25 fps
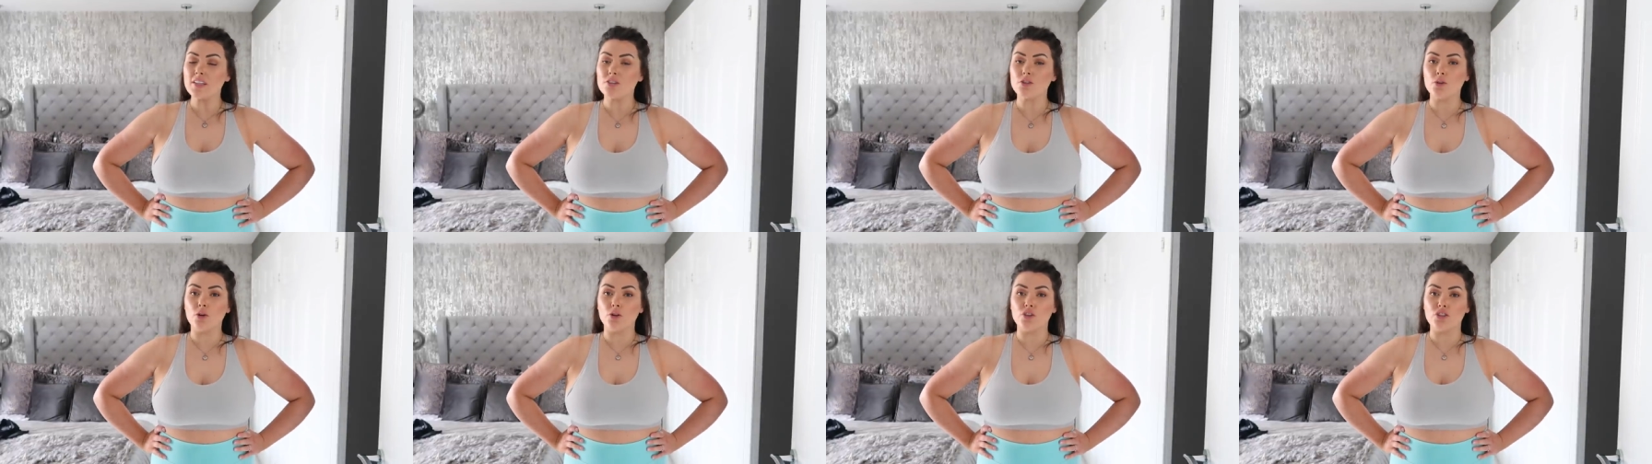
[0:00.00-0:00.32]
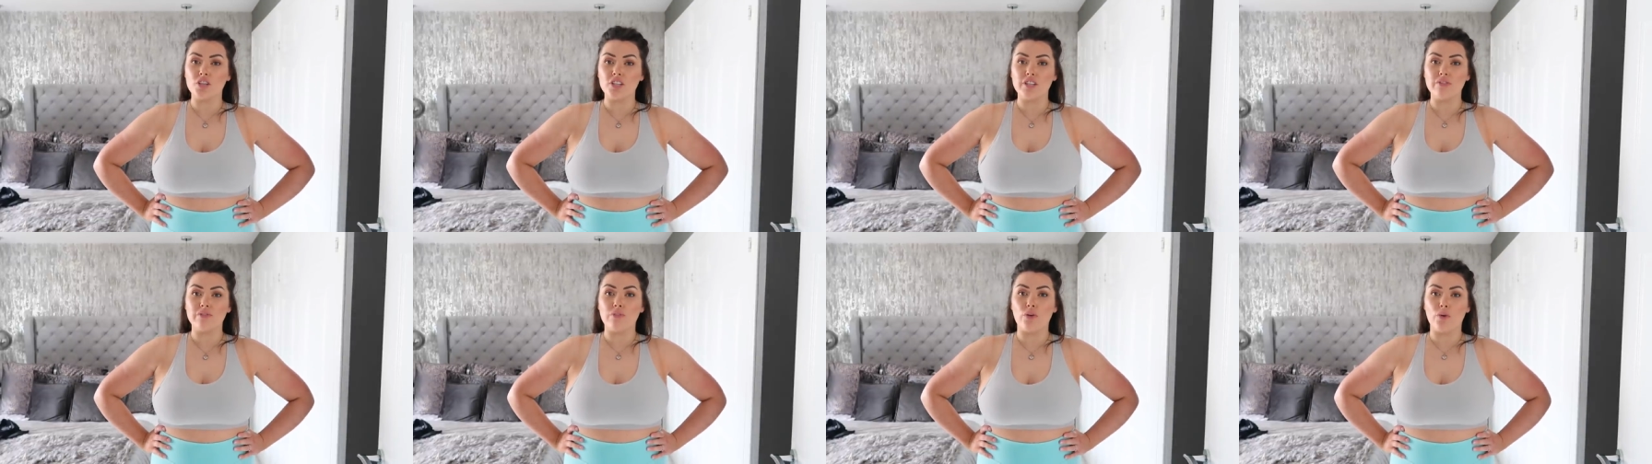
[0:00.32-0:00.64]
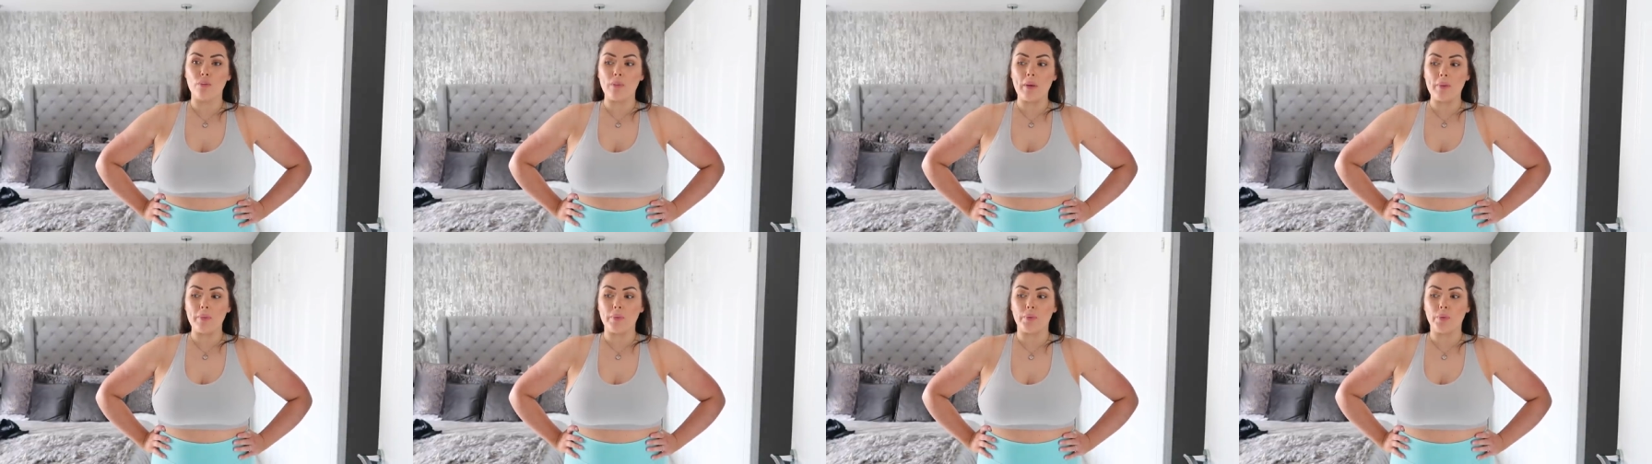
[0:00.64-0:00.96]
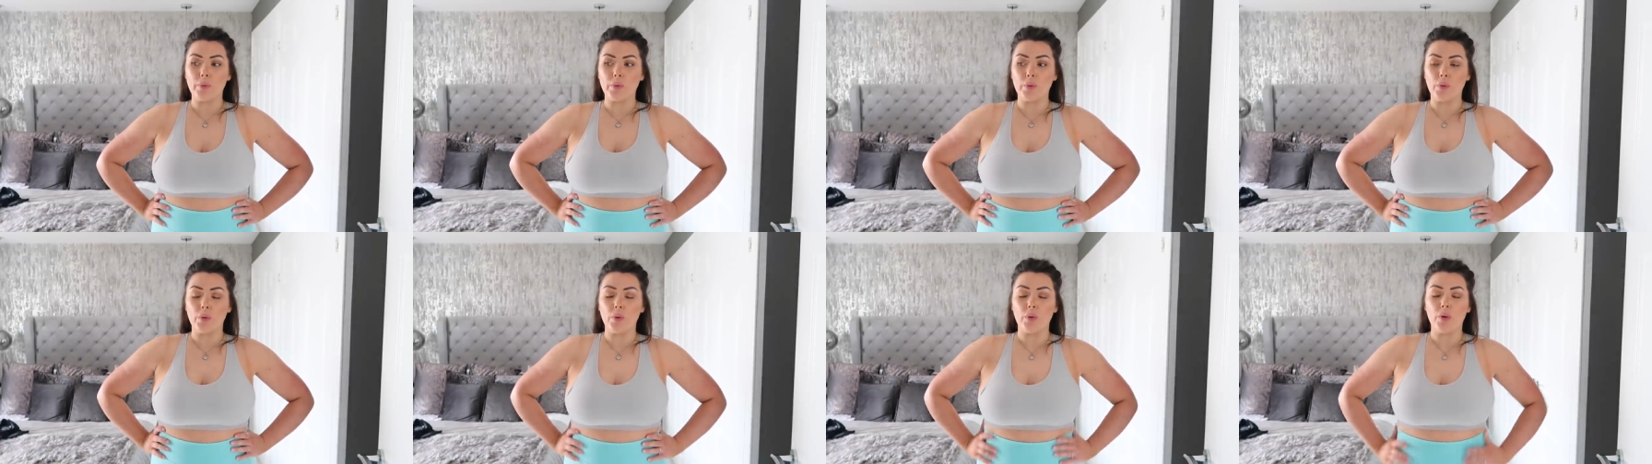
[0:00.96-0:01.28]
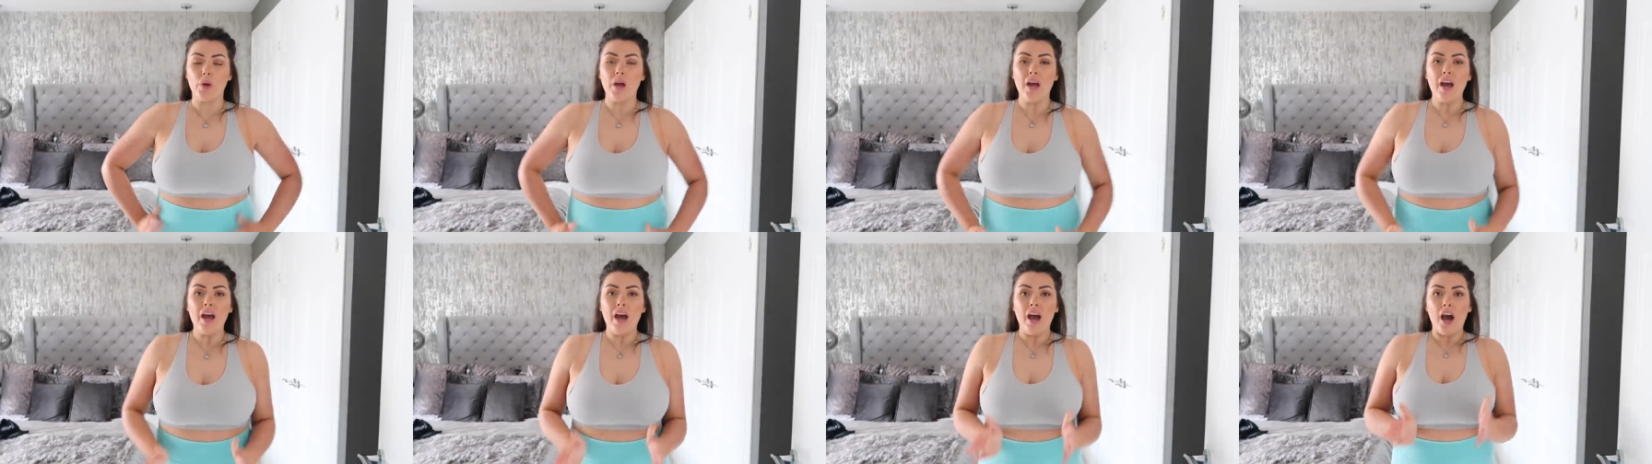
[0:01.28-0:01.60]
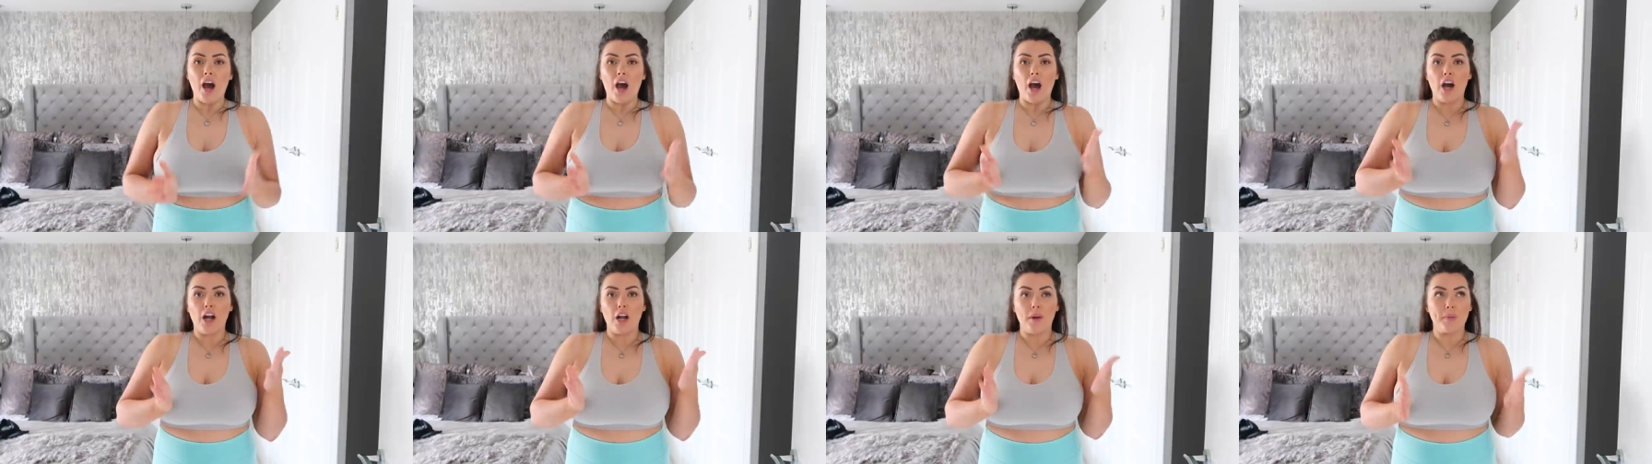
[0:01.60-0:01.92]
It's not just for people who
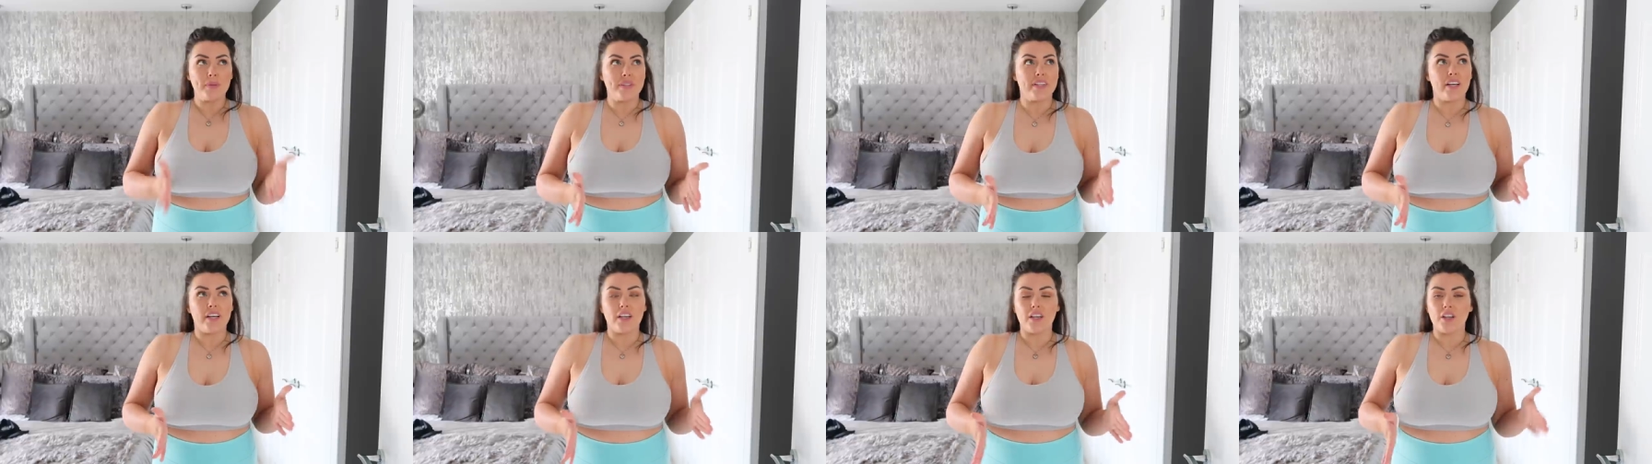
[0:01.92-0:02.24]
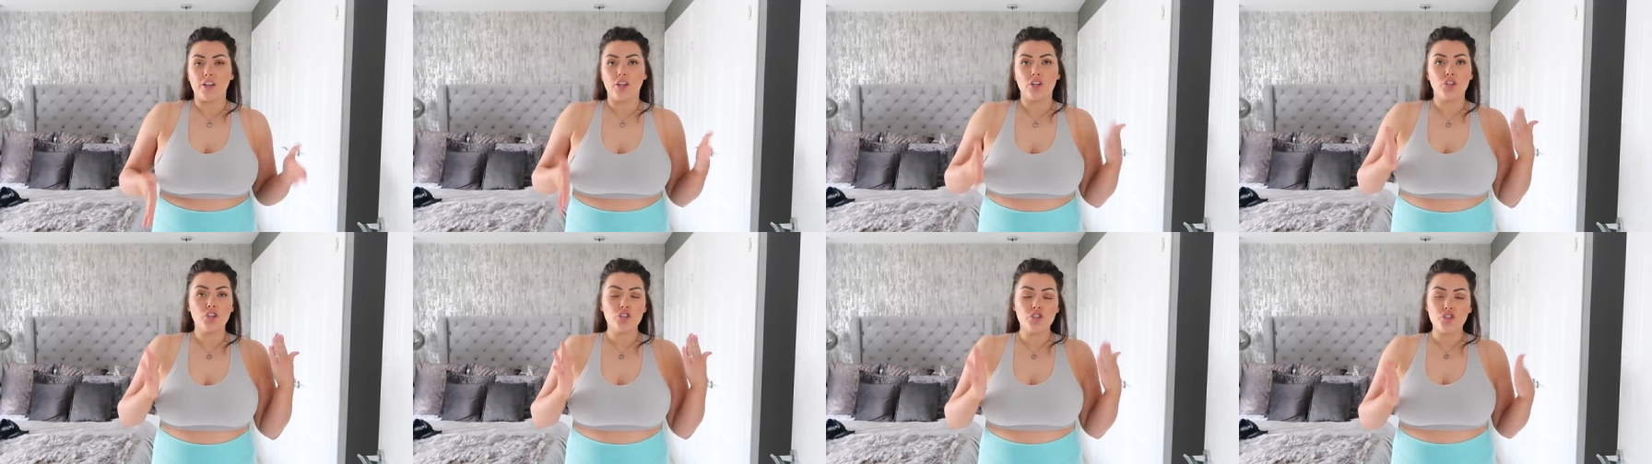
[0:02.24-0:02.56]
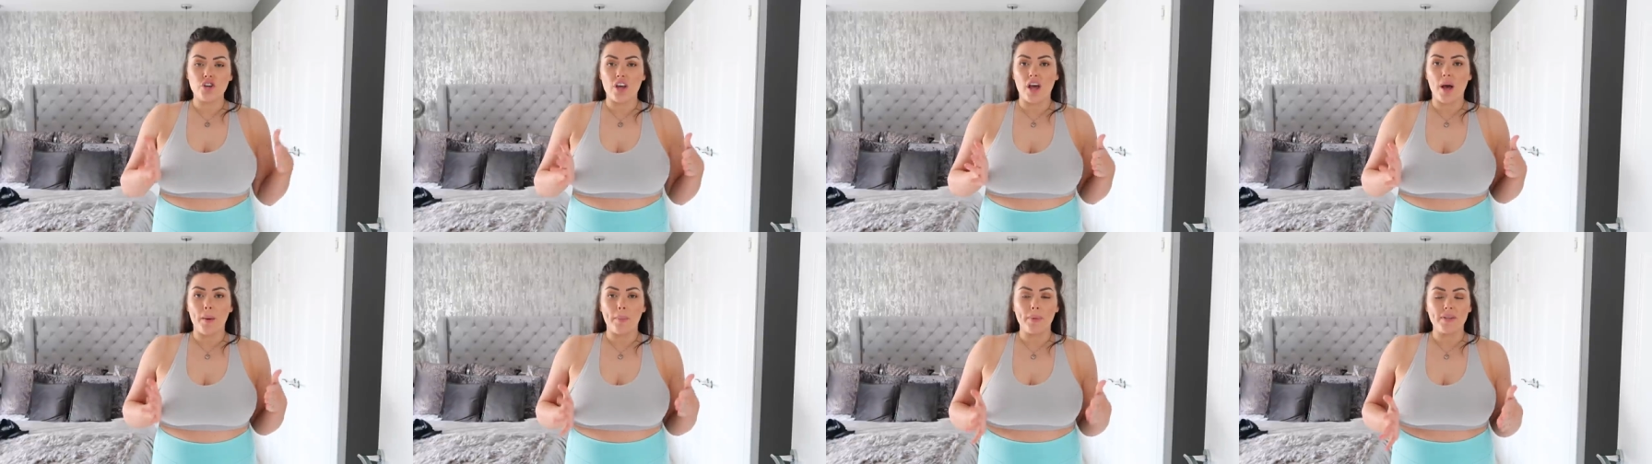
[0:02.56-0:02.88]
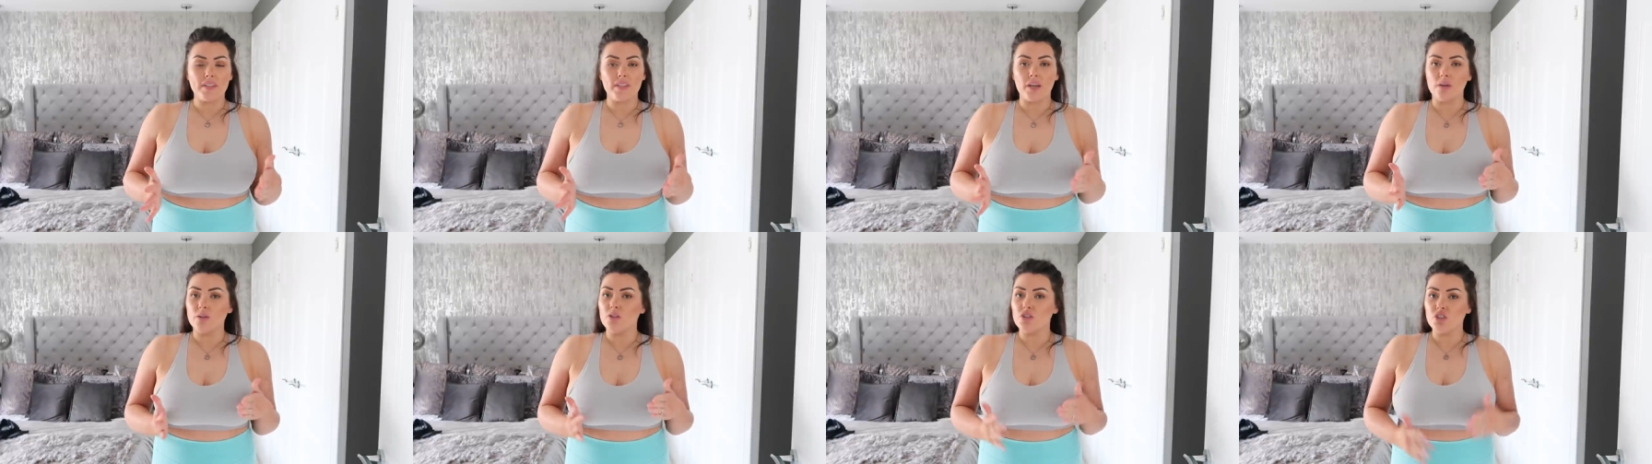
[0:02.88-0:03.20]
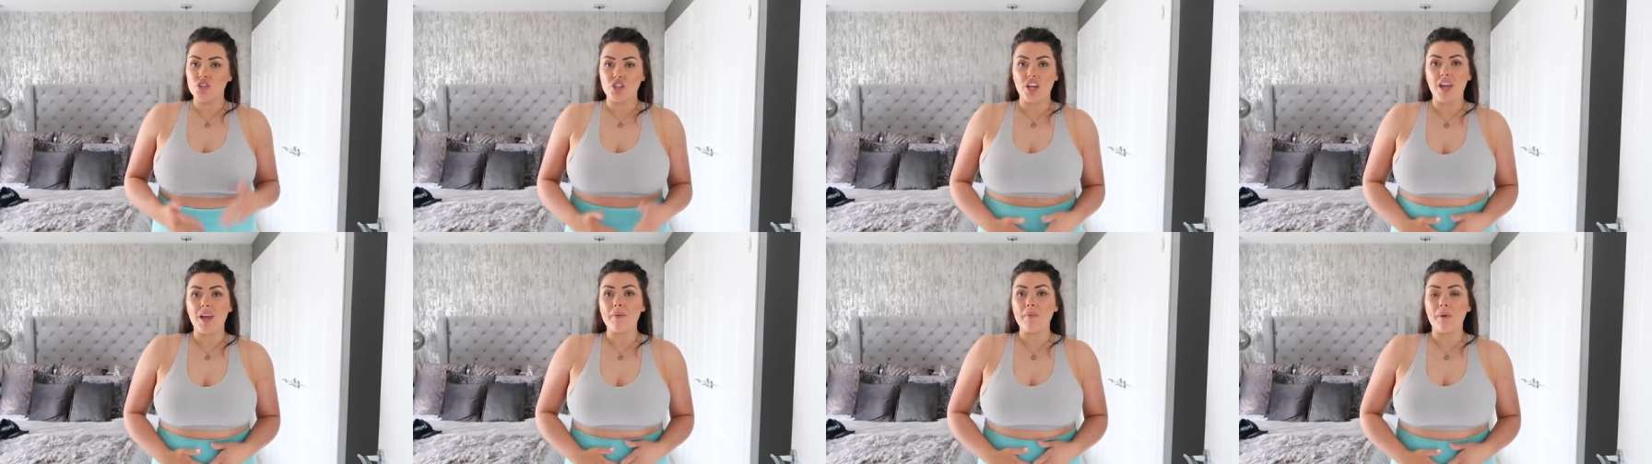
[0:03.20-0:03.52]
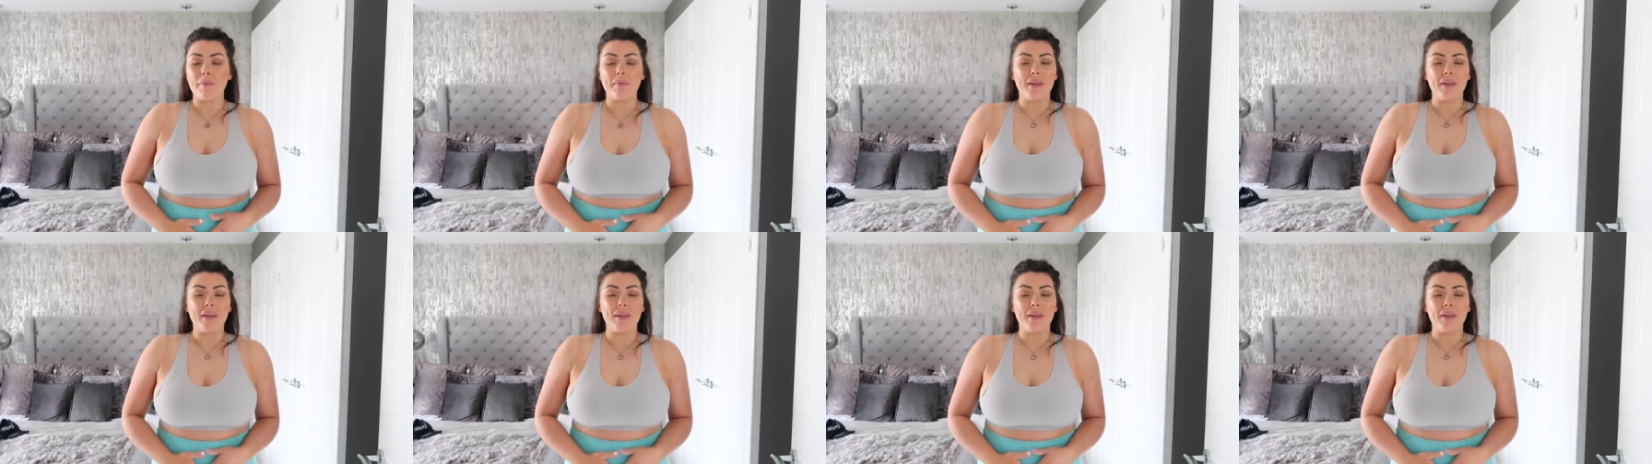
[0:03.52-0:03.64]
are a particular straight up and down shape.